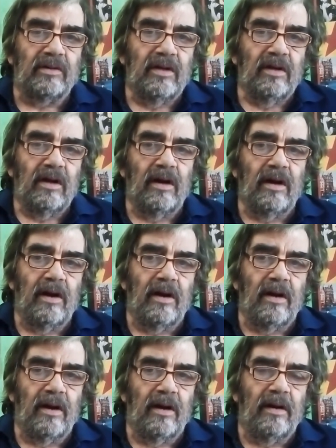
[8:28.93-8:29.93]

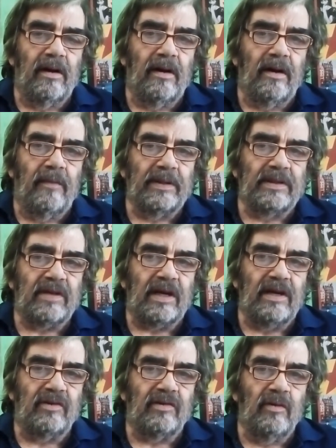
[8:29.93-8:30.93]
a
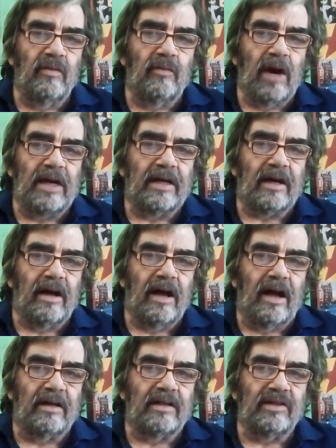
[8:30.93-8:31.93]
potential red
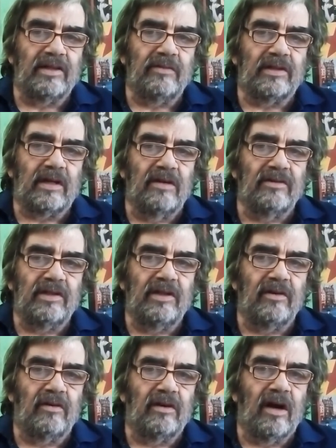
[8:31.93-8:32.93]
card because he was closing in
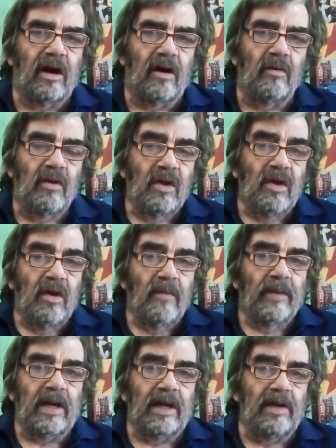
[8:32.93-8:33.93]
on goal. But
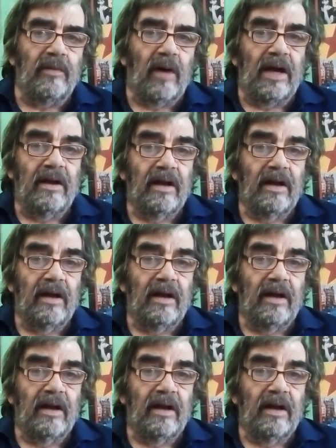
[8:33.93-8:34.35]
anyway,